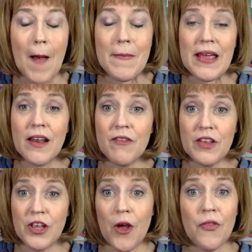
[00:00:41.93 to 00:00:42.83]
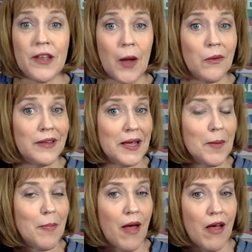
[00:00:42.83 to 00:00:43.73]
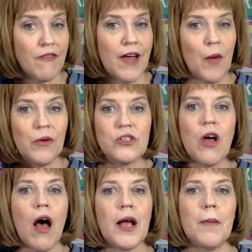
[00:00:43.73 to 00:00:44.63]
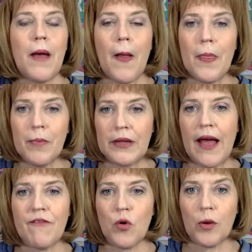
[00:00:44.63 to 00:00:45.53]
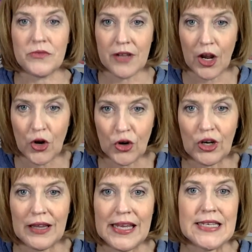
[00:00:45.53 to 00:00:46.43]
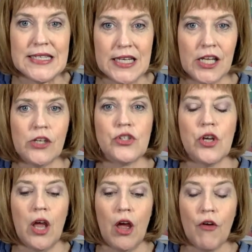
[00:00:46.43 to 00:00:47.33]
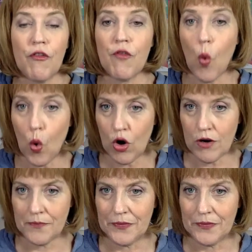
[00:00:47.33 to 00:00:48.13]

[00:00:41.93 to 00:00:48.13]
In a video that I will link above, I will talk about the platforms that I currently teach for.